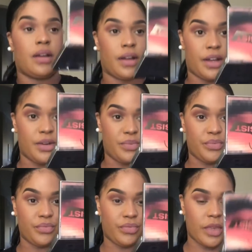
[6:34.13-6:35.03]
Okay, I'm
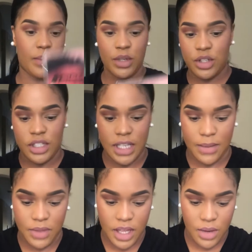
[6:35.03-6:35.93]
gonna do the
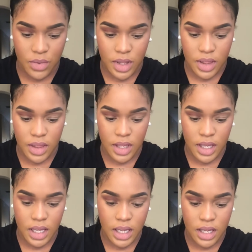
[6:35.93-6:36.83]
same thing with
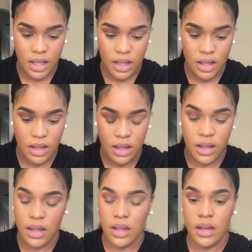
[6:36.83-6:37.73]
the
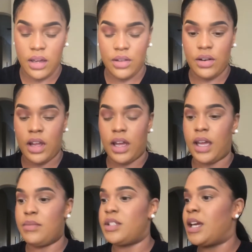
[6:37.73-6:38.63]
other
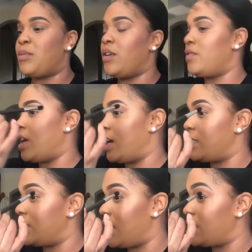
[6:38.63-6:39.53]
eye. I'm gonna tap off the
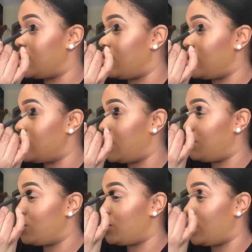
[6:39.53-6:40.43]
excess of the
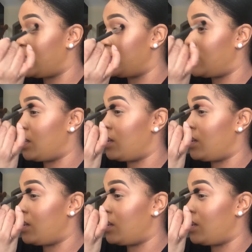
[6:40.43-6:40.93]
Temptress,